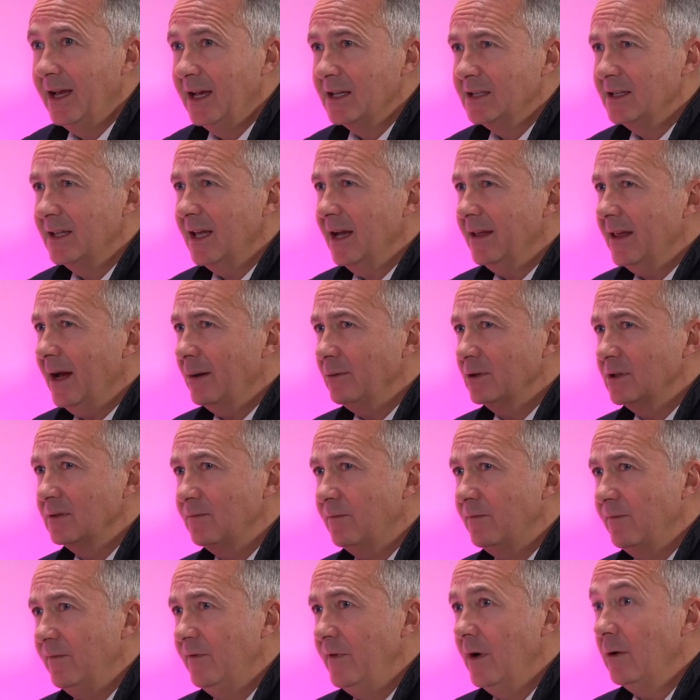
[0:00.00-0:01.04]
So that was
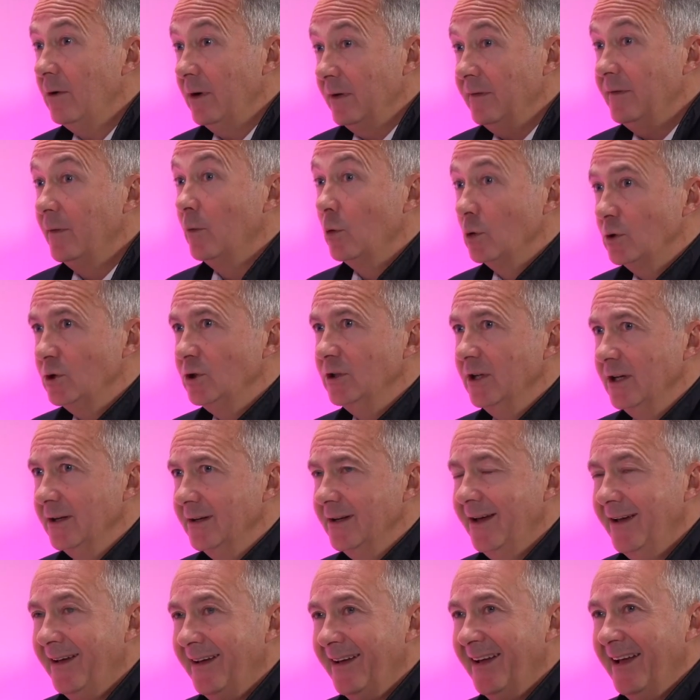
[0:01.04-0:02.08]
very
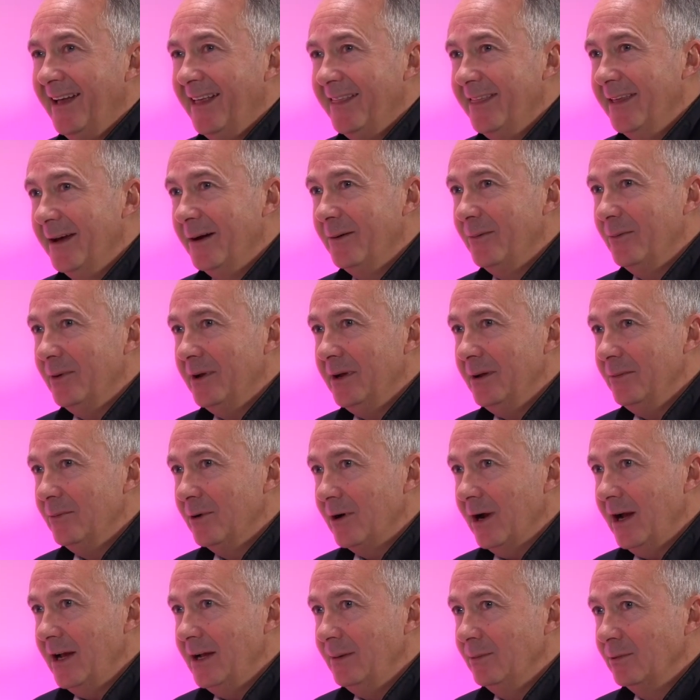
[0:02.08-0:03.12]
fortunate that
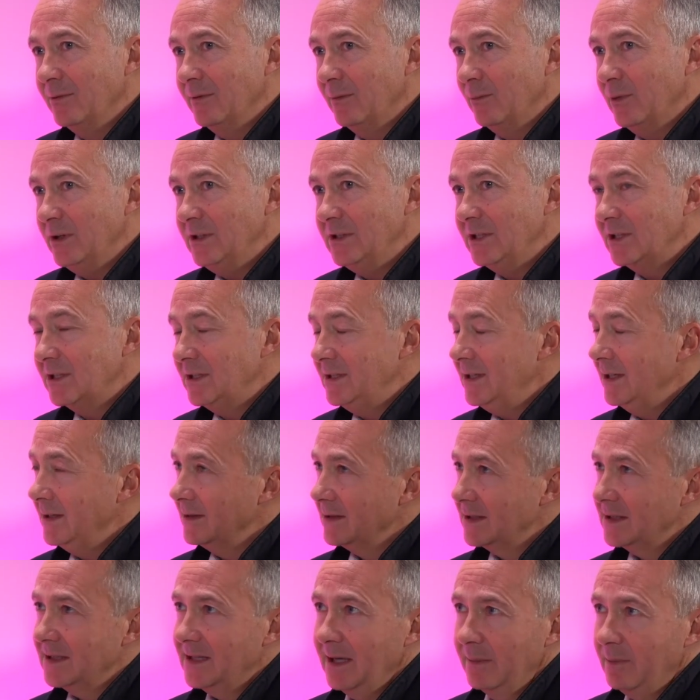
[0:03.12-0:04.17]
we just
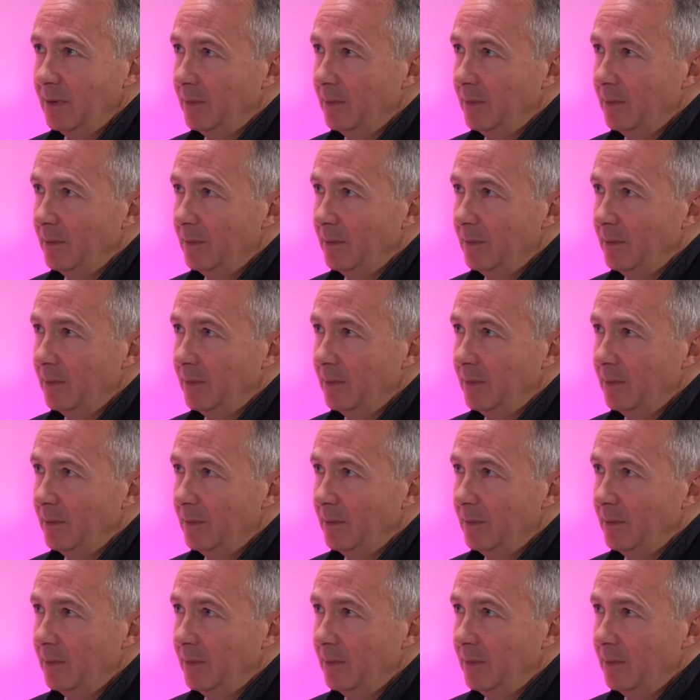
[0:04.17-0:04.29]
didn't skip a